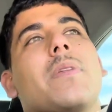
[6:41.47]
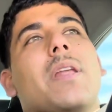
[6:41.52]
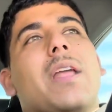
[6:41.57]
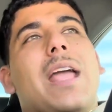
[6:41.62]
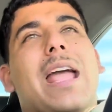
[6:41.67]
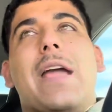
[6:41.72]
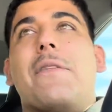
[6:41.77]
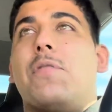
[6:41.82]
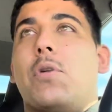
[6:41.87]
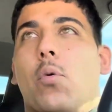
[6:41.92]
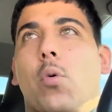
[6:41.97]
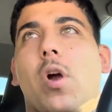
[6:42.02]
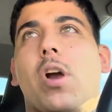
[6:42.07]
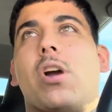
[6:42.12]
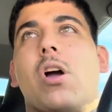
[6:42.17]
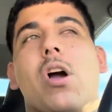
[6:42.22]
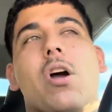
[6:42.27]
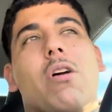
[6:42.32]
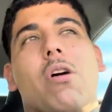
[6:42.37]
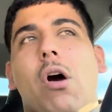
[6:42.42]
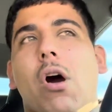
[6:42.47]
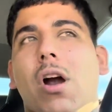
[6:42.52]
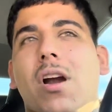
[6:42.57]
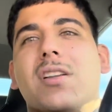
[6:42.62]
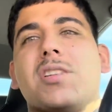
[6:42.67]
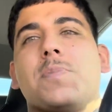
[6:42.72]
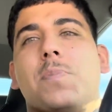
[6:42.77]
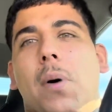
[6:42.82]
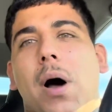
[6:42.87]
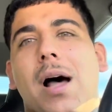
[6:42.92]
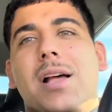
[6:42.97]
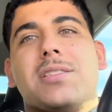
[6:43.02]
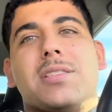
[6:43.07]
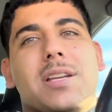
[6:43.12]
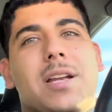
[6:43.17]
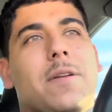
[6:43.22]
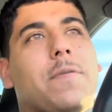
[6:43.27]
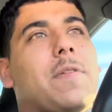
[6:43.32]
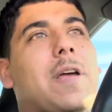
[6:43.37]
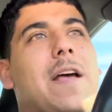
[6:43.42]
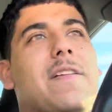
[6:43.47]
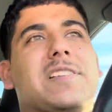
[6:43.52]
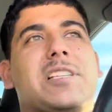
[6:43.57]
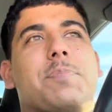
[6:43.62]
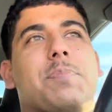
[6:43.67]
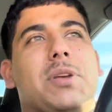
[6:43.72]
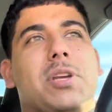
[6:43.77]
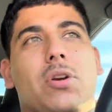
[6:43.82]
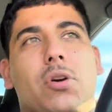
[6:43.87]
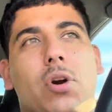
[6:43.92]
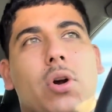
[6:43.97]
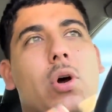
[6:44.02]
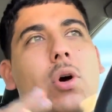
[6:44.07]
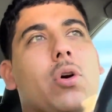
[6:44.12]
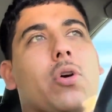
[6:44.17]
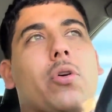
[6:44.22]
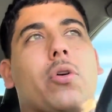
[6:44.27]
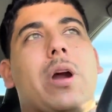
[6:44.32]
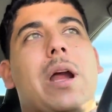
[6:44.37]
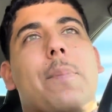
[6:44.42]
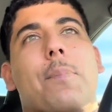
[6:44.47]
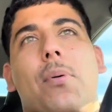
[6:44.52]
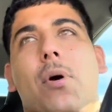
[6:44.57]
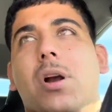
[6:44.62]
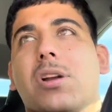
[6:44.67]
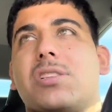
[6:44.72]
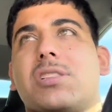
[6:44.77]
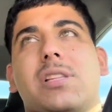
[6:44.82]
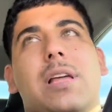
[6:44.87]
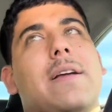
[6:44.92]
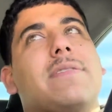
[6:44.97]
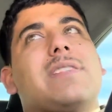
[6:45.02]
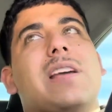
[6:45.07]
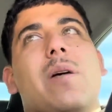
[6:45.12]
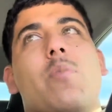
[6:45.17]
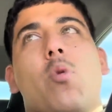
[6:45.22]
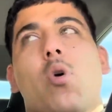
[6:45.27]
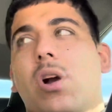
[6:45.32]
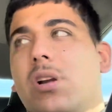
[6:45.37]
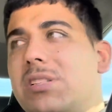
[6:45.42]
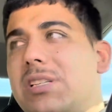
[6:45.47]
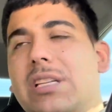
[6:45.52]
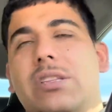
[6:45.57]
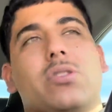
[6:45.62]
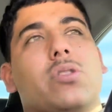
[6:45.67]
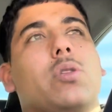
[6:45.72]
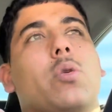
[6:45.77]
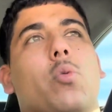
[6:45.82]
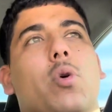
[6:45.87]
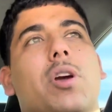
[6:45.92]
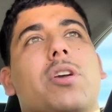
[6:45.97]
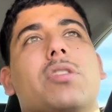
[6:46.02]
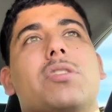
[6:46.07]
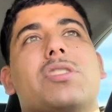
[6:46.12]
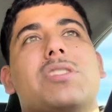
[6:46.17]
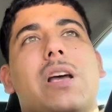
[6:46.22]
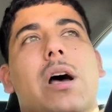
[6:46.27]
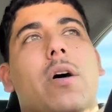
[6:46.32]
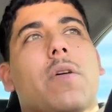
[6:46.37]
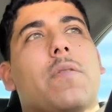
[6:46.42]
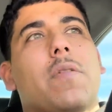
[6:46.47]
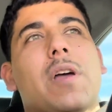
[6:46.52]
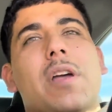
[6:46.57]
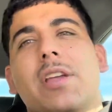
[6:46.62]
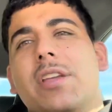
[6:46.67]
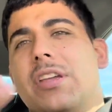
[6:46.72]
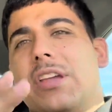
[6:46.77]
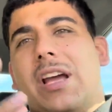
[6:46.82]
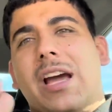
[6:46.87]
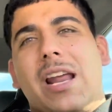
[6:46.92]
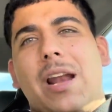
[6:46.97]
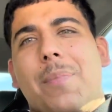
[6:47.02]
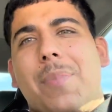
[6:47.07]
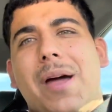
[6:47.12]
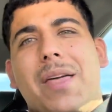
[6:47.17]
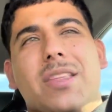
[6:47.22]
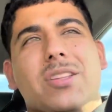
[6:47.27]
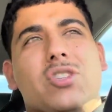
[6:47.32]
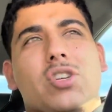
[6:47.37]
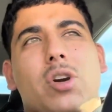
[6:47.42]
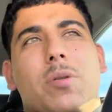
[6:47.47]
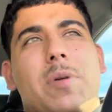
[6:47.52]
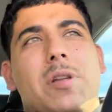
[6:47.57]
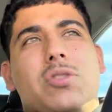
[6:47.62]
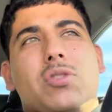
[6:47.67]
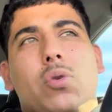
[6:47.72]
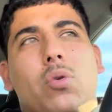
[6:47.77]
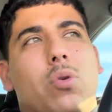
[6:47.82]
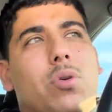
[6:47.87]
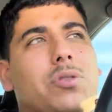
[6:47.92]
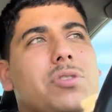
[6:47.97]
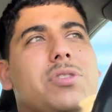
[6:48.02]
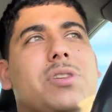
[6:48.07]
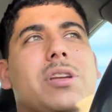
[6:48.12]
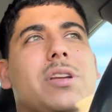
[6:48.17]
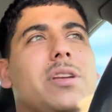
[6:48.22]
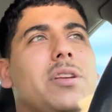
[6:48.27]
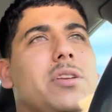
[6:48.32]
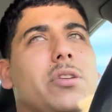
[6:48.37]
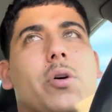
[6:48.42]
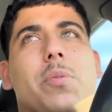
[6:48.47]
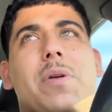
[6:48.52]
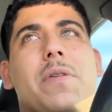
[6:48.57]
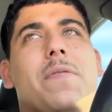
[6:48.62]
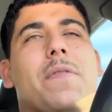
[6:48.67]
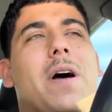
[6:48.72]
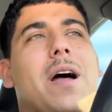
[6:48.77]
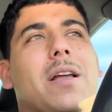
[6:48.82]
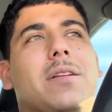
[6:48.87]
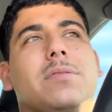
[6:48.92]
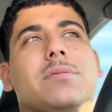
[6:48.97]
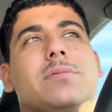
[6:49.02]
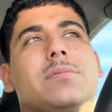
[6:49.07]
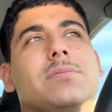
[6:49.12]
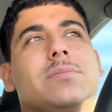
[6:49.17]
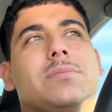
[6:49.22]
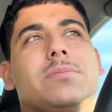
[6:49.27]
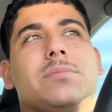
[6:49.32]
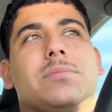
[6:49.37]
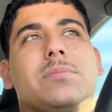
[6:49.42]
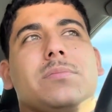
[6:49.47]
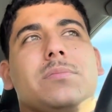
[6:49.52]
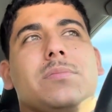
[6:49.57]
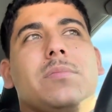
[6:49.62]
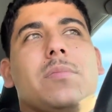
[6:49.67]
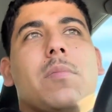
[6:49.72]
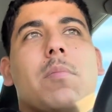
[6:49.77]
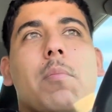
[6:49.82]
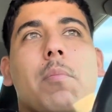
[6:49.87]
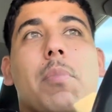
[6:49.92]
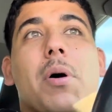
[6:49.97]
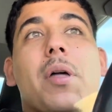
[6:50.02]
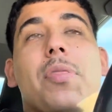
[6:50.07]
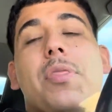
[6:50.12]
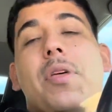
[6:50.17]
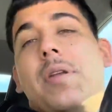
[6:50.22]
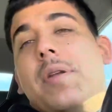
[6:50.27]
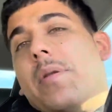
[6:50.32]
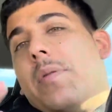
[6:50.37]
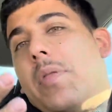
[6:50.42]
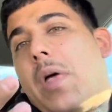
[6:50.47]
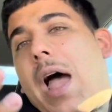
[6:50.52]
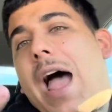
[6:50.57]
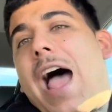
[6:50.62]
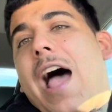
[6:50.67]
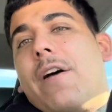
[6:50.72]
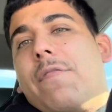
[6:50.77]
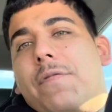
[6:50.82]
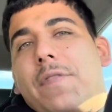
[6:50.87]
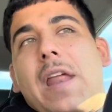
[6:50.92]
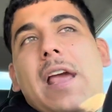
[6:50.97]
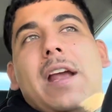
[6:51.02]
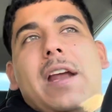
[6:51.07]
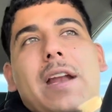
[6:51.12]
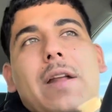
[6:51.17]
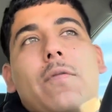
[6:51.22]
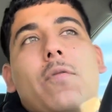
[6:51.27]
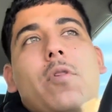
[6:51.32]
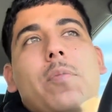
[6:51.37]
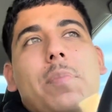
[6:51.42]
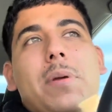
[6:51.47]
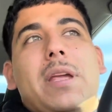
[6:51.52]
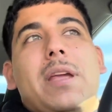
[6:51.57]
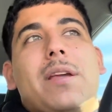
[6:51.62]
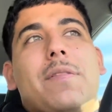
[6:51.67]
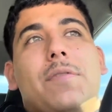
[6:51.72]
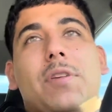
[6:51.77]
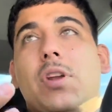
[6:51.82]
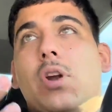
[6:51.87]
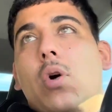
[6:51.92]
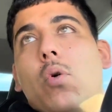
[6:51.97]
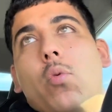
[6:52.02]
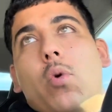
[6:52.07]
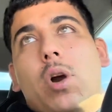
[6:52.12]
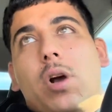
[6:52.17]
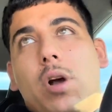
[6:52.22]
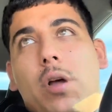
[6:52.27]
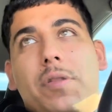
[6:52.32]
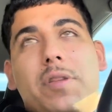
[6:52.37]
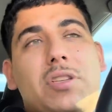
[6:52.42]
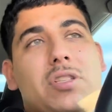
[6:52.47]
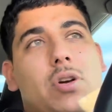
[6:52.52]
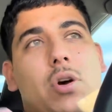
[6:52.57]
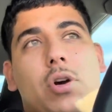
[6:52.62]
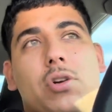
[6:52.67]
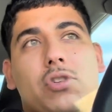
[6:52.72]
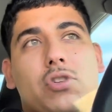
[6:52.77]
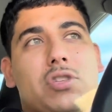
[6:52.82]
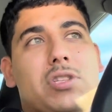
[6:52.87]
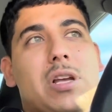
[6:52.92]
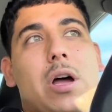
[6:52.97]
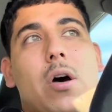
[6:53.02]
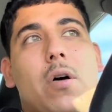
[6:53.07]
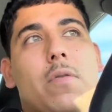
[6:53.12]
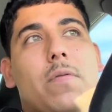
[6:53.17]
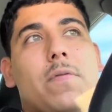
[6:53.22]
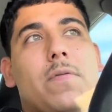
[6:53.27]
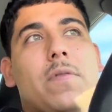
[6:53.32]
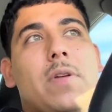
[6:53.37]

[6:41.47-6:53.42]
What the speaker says: If you work on cars, positive, FCP Euro, great parts, lifetime warranty, do the work yourself. You got to buy the German tools, you'll be fine. But then the half negative would be if you don't work on these cars yourself,